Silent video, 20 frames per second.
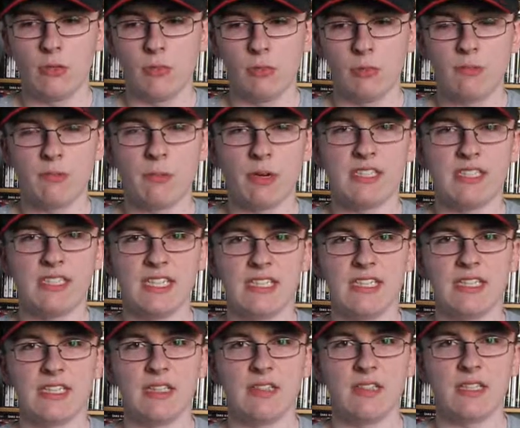with my
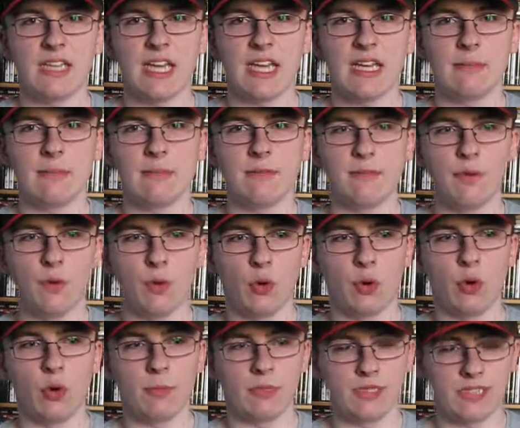sister the day
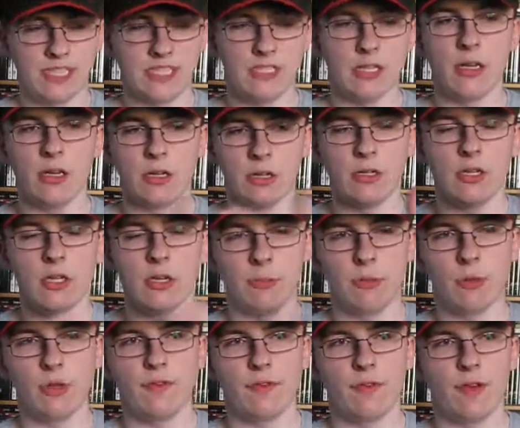before, my sister and her
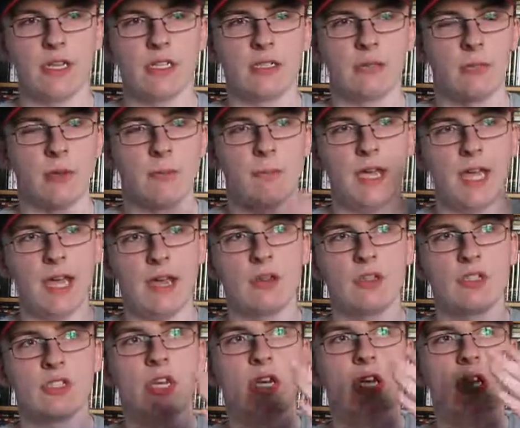boyfriend and my
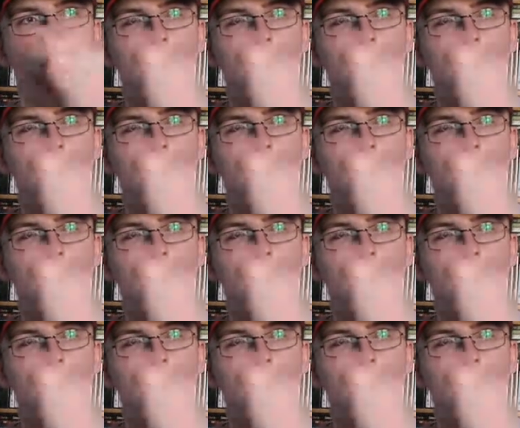parents.